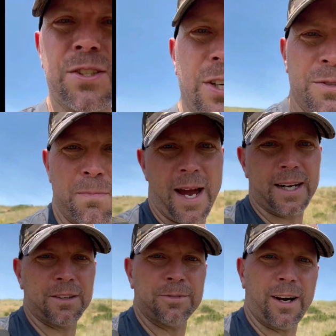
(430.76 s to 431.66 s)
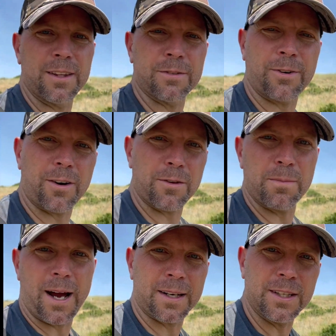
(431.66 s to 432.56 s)
just magnified the farther
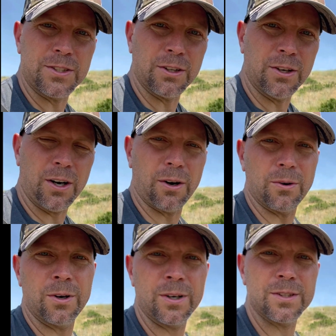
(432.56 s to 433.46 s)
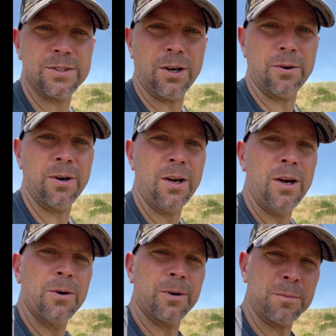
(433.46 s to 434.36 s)
back that you go. So
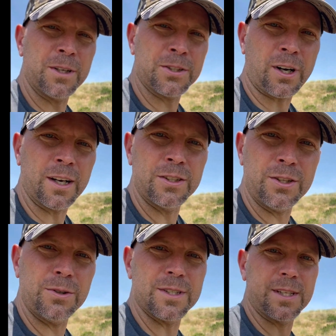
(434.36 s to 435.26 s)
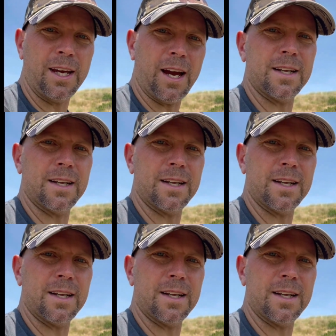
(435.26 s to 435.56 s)
what I'm going to try and do is get